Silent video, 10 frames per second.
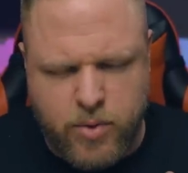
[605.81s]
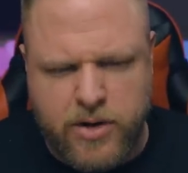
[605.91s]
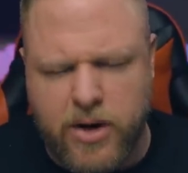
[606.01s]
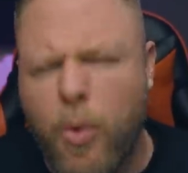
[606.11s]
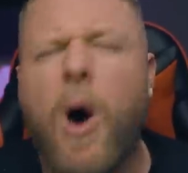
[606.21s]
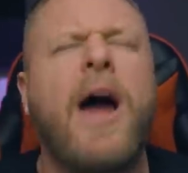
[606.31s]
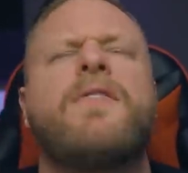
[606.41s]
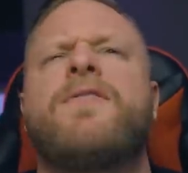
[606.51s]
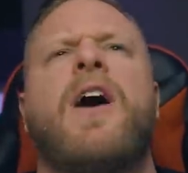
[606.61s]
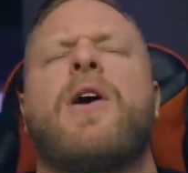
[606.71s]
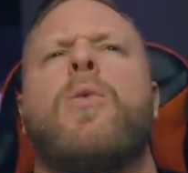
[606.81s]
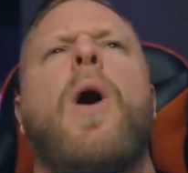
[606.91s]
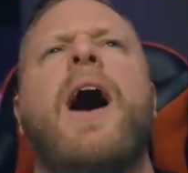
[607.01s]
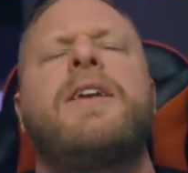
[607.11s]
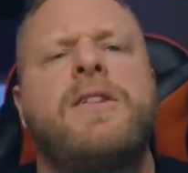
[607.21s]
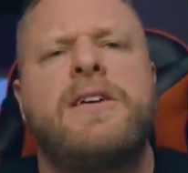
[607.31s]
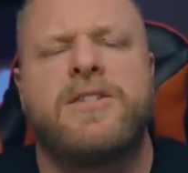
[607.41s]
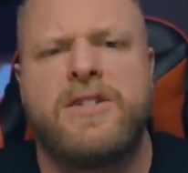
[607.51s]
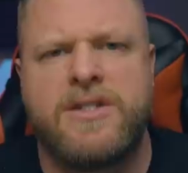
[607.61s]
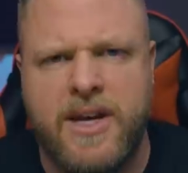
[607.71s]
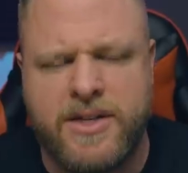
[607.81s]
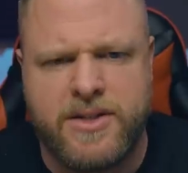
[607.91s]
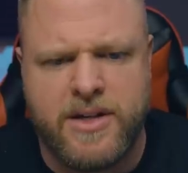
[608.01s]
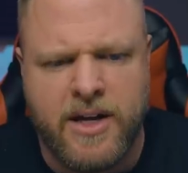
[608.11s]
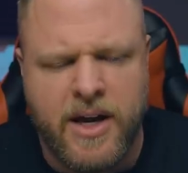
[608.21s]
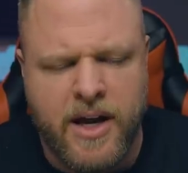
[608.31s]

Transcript: wondering why the fuck, why do these exist?